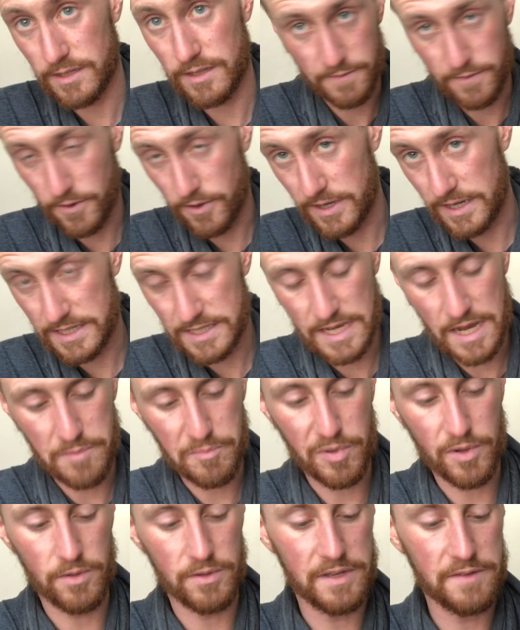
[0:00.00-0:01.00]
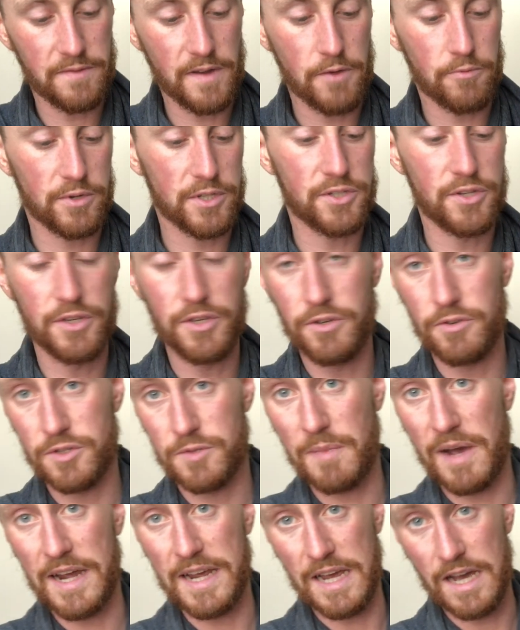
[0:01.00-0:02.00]
For example, if I were to use
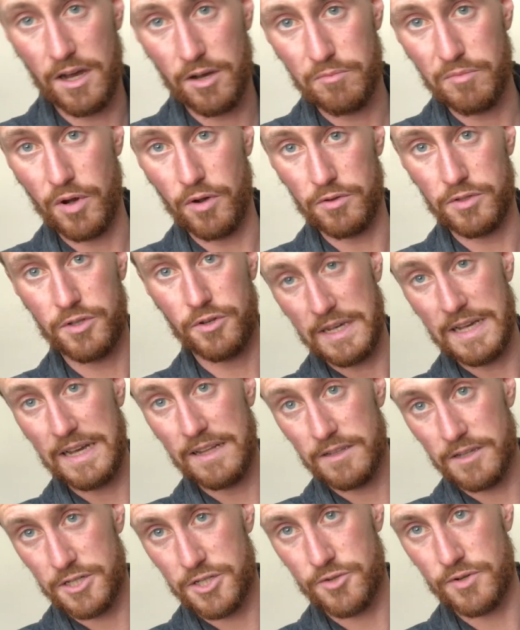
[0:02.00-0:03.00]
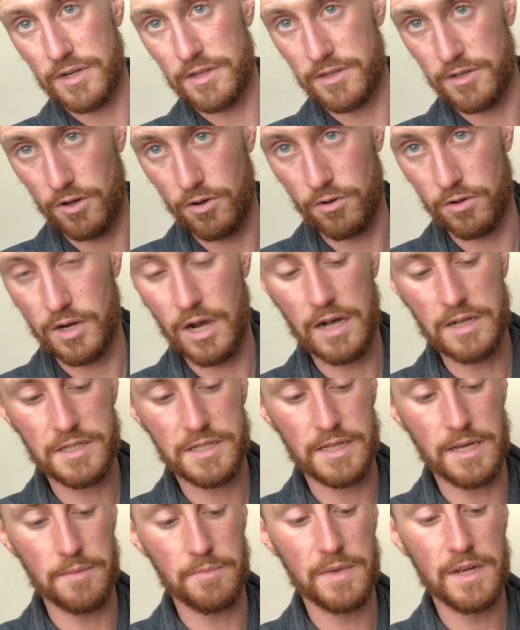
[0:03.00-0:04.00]
my elbow to illustrate the whole
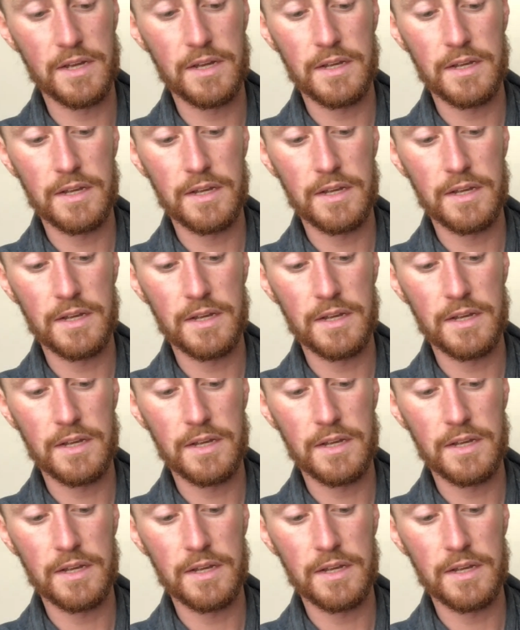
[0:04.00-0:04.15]
concept,